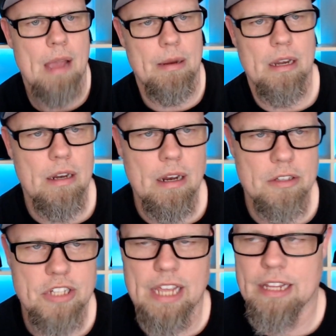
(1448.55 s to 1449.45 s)
I mean,
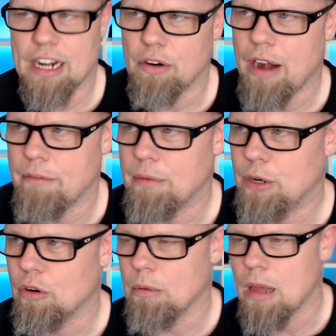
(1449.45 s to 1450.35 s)
saying that I don't have my
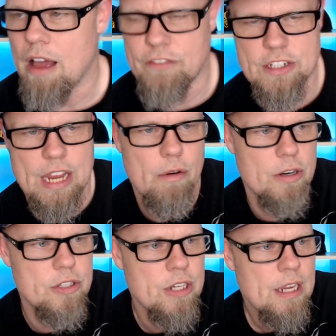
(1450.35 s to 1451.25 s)
normal office
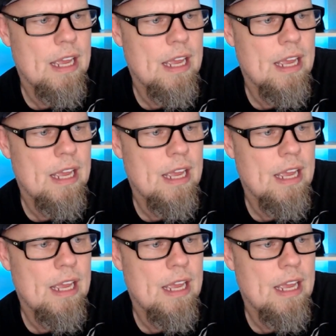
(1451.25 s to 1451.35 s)
hours,